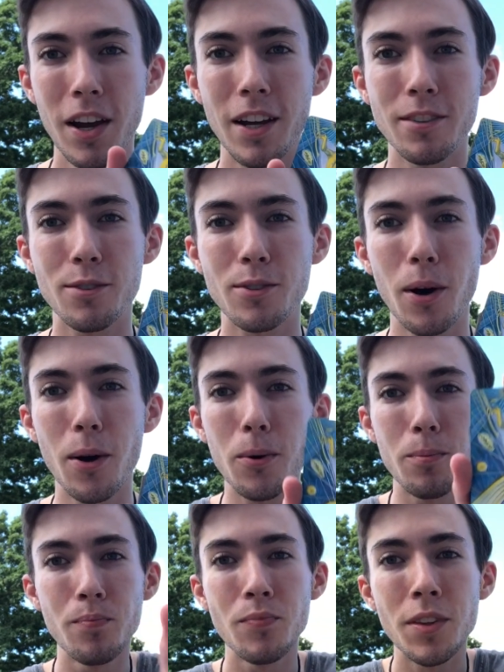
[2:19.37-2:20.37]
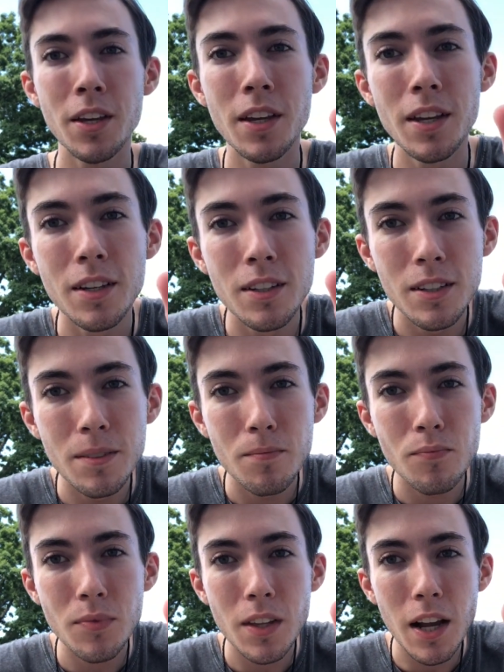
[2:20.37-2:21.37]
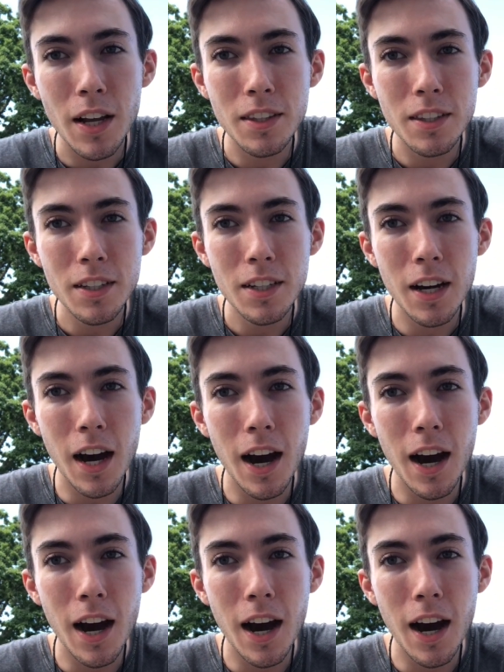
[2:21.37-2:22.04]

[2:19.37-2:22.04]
And so I think